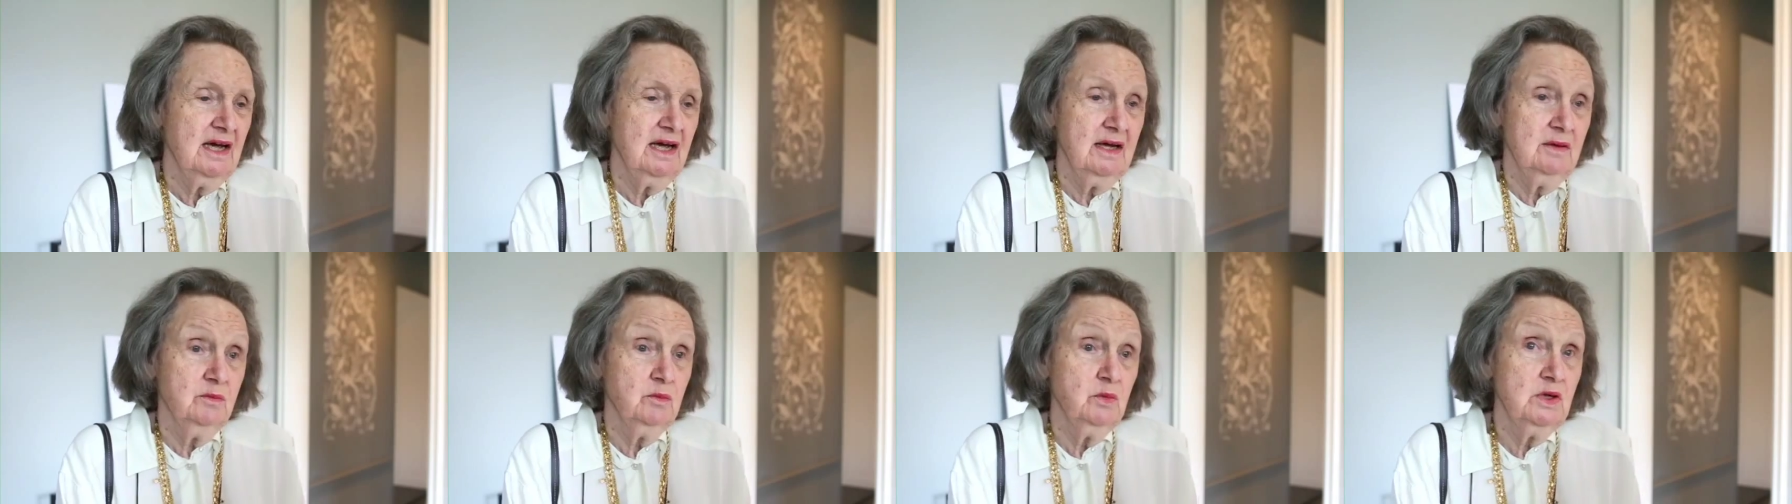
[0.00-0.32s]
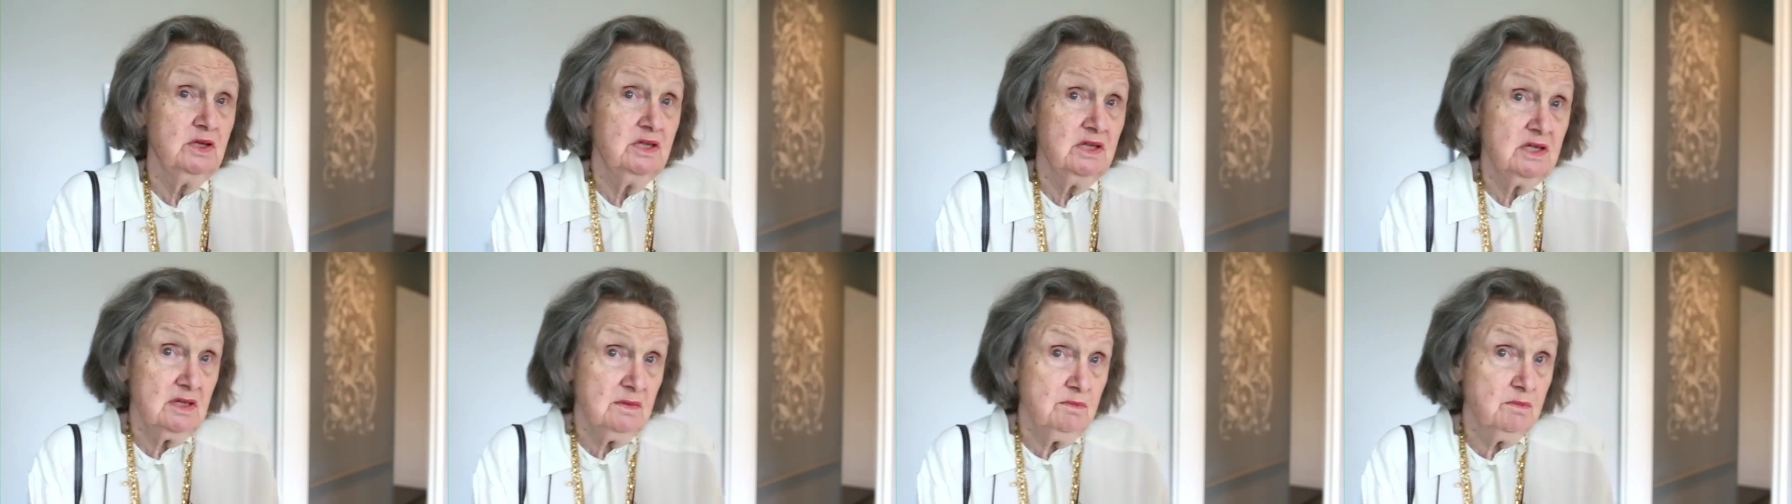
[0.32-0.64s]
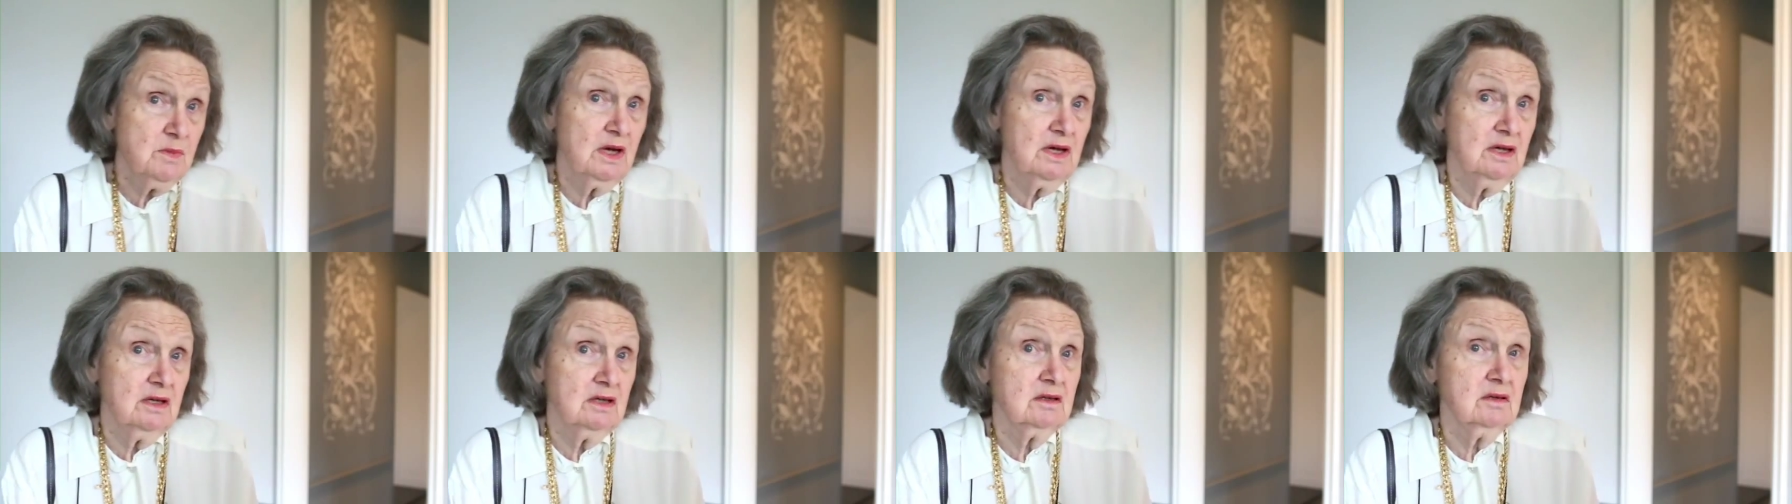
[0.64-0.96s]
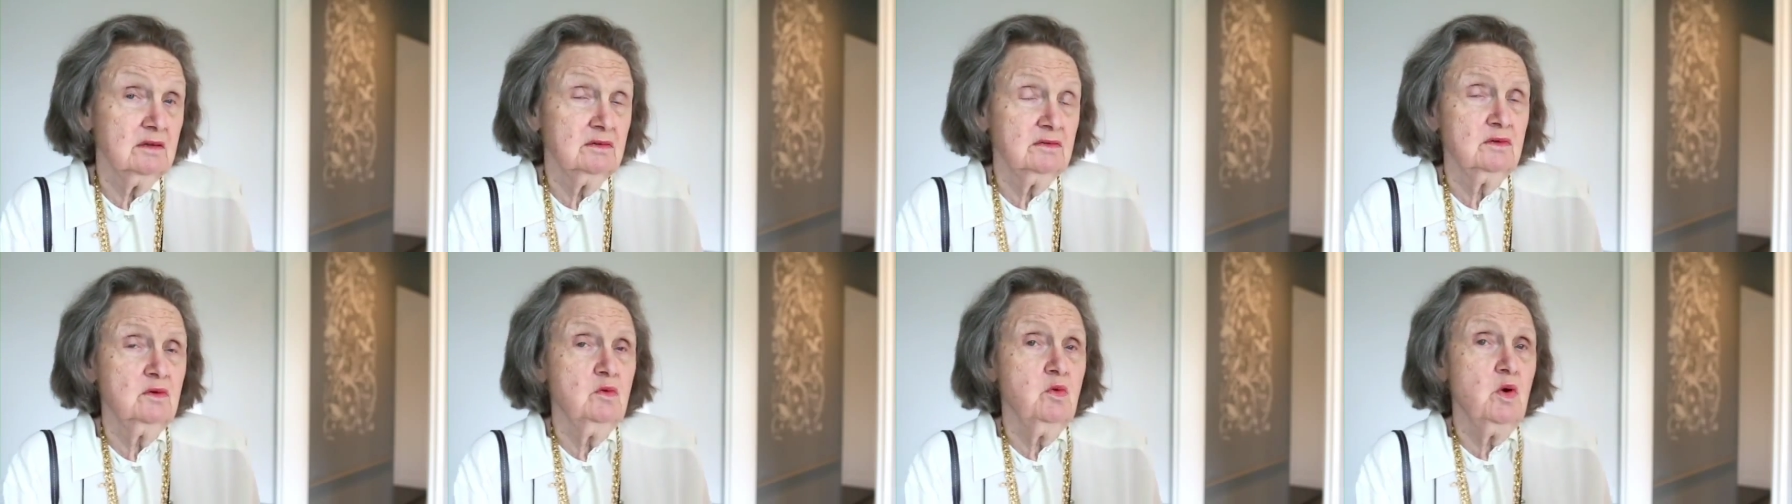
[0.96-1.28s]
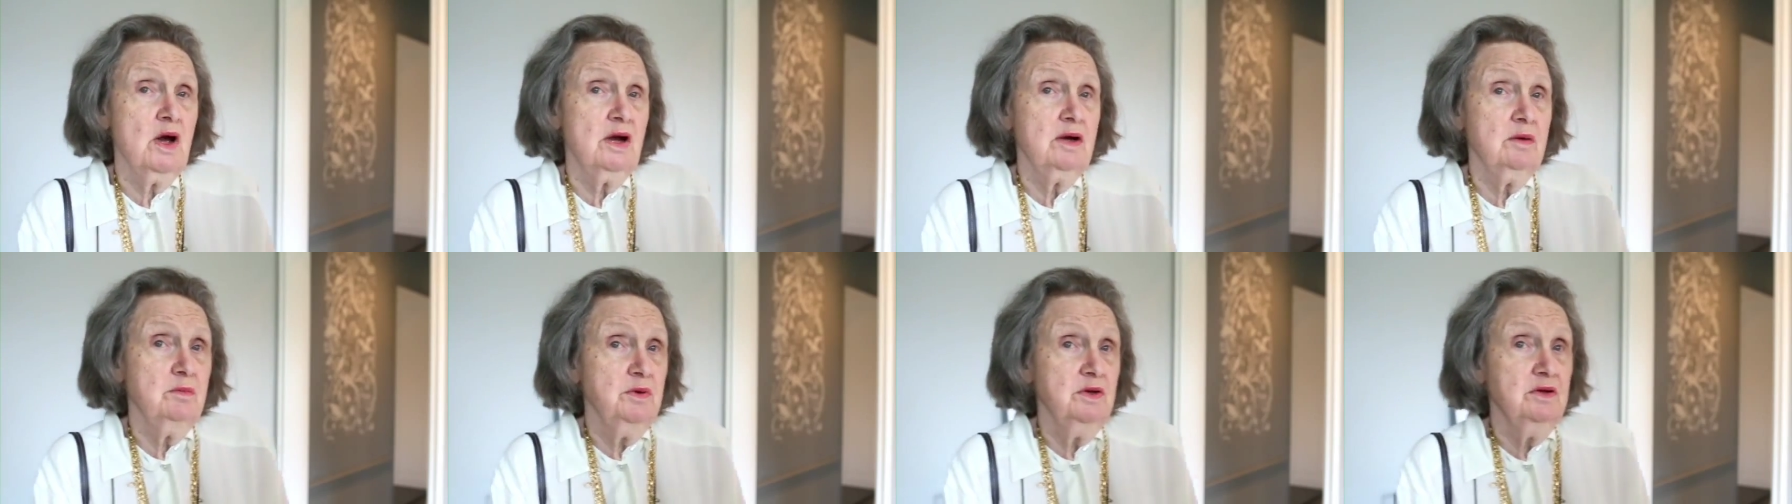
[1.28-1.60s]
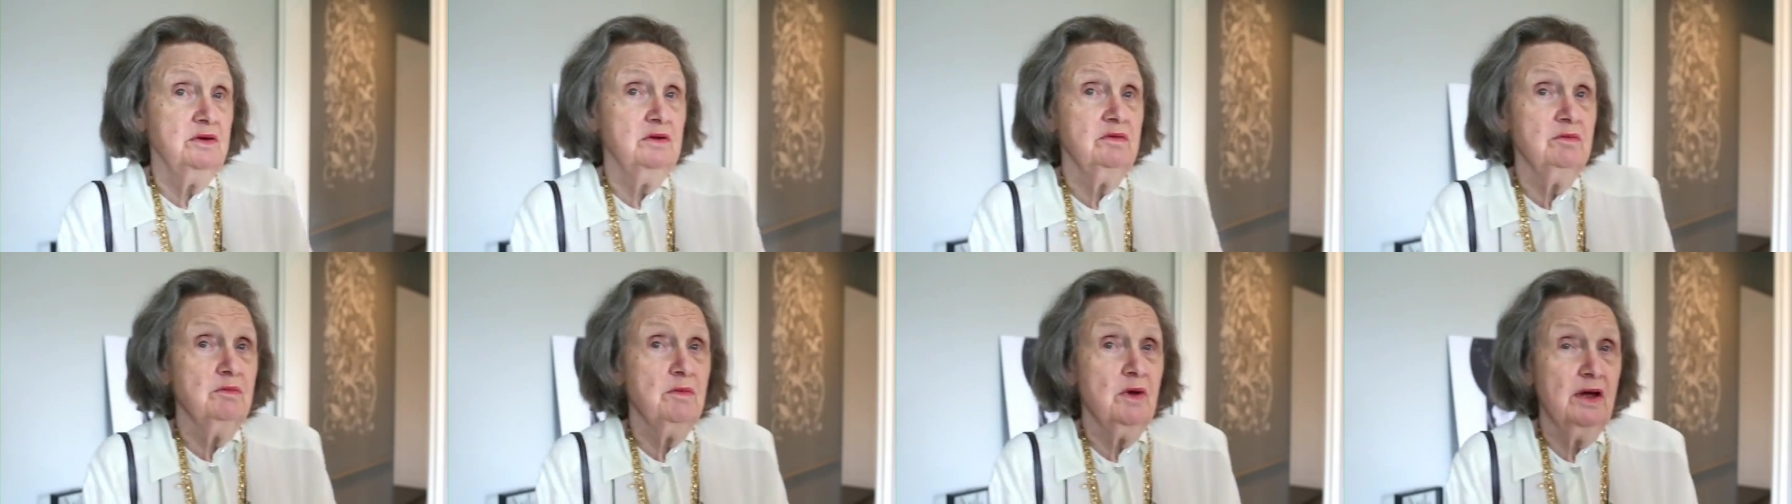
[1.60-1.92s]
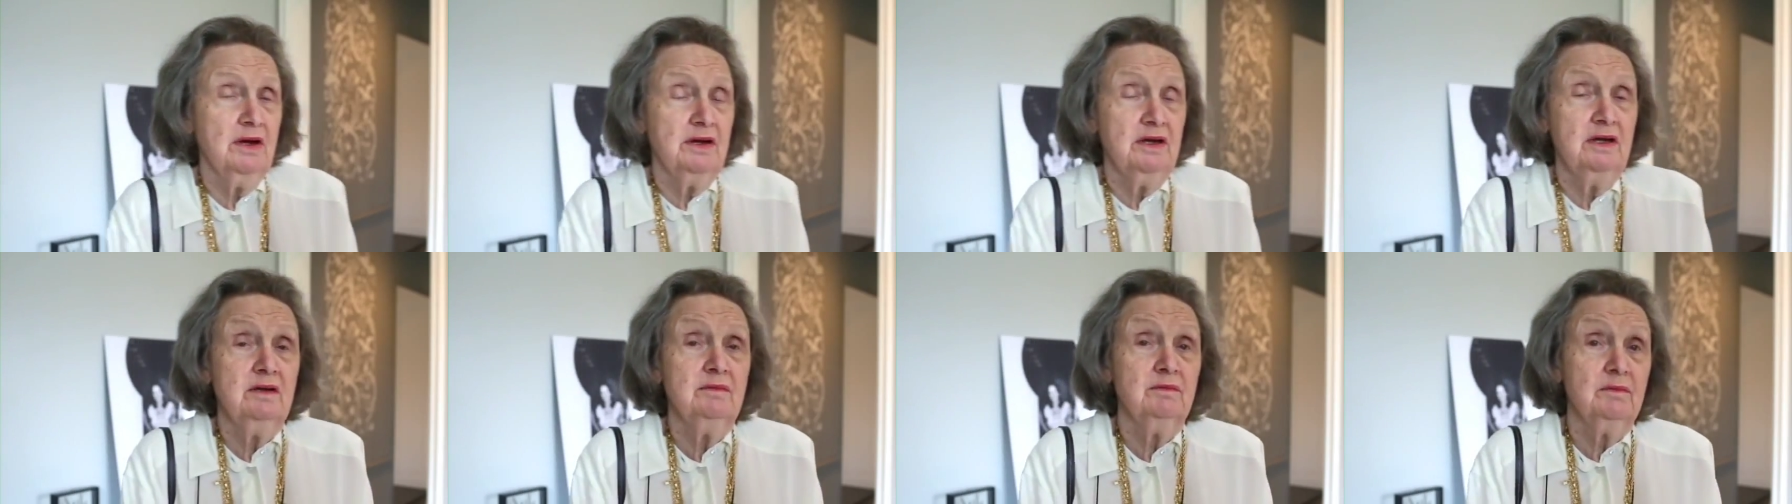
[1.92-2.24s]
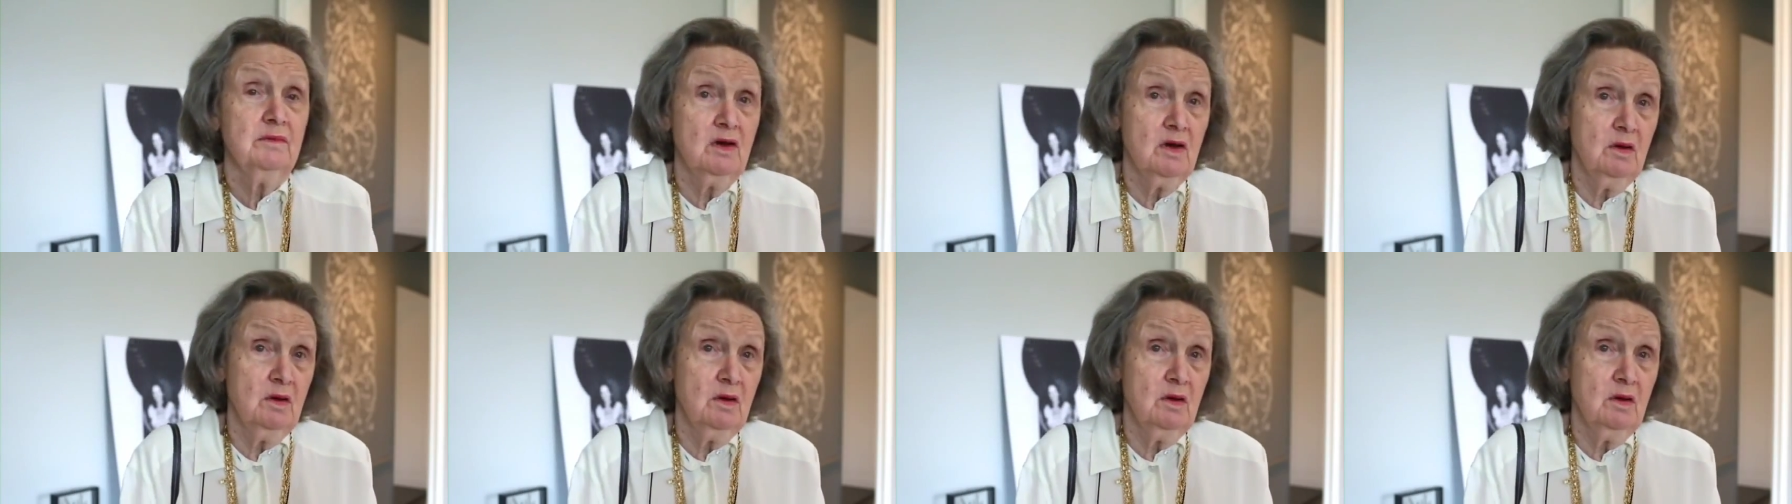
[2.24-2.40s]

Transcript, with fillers: And we did make quite a bit of money